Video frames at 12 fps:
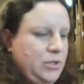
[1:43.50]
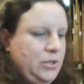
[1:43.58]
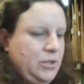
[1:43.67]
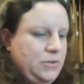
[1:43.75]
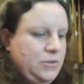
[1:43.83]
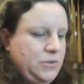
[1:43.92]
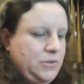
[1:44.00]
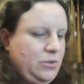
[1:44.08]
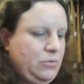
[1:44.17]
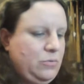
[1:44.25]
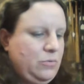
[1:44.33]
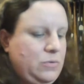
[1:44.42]

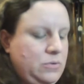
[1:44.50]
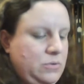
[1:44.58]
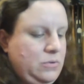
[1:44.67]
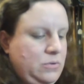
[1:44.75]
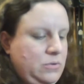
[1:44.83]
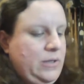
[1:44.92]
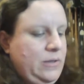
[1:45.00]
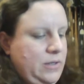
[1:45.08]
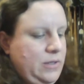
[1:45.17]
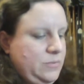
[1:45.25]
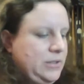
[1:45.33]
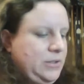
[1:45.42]
So in this
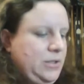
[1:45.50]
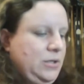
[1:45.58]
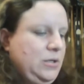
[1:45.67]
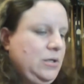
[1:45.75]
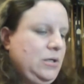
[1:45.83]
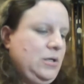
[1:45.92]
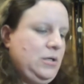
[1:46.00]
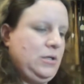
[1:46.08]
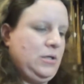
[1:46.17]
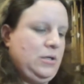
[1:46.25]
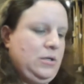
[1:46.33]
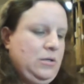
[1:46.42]
box here,
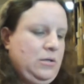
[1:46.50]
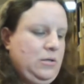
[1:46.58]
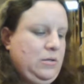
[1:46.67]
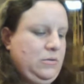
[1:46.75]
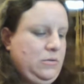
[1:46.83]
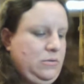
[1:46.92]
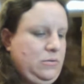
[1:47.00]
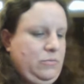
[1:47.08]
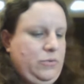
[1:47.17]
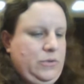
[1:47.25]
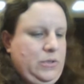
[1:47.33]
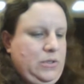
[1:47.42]

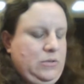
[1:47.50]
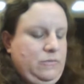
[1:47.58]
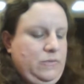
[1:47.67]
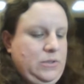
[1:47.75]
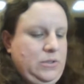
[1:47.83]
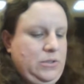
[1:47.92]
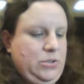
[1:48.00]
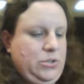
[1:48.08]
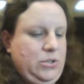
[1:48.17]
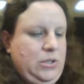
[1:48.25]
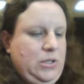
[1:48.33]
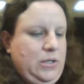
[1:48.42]
these vintage
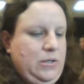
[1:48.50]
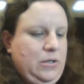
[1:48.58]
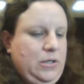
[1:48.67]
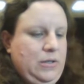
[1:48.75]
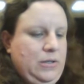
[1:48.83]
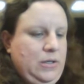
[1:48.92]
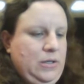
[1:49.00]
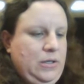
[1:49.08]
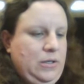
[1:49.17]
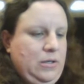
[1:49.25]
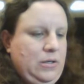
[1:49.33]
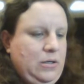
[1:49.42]
together, and
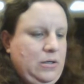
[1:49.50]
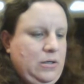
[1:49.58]
then